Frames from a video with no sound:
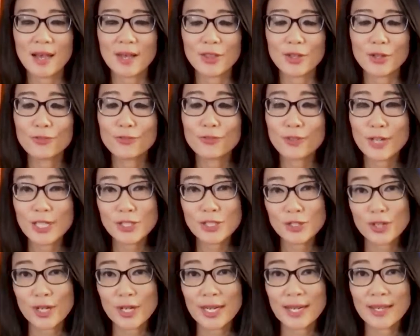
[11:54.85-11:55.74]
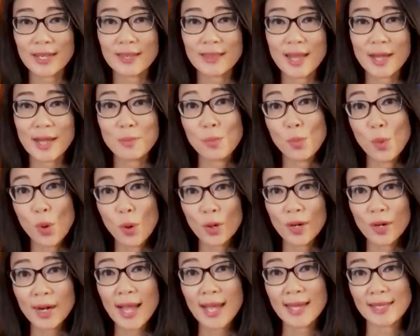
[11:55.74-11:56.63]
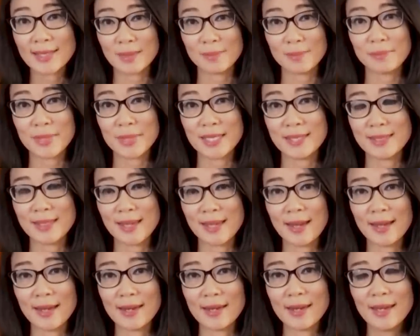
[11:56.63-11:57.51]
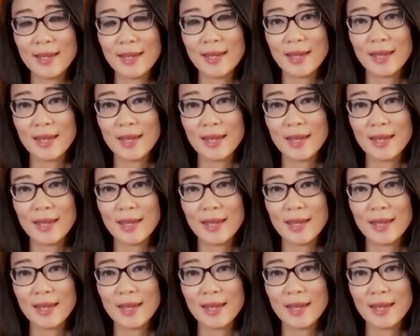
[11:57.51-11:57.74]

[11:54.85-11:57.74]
they're frustrated that more hasn't been done.